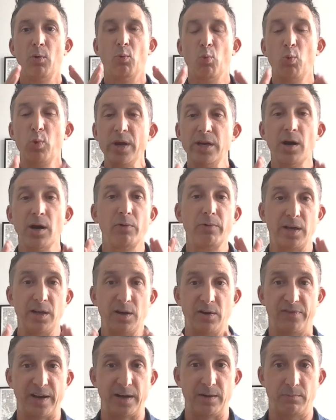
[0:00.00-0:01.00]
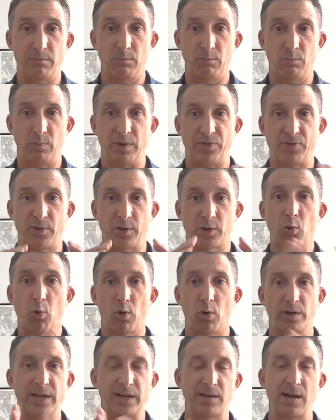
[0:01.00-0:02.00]
We don't innovate with the
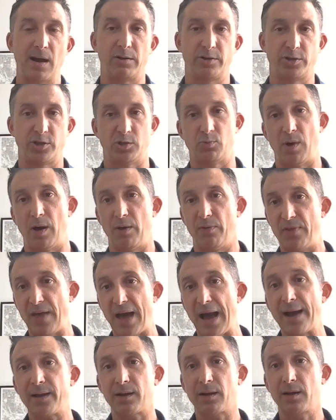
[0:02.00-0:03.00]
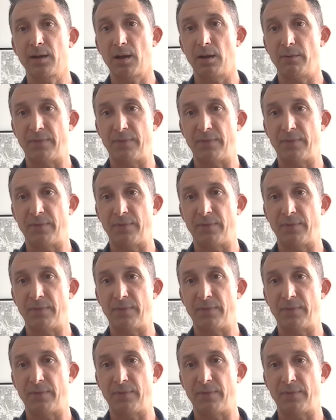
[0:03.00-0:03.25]
core technology as well. That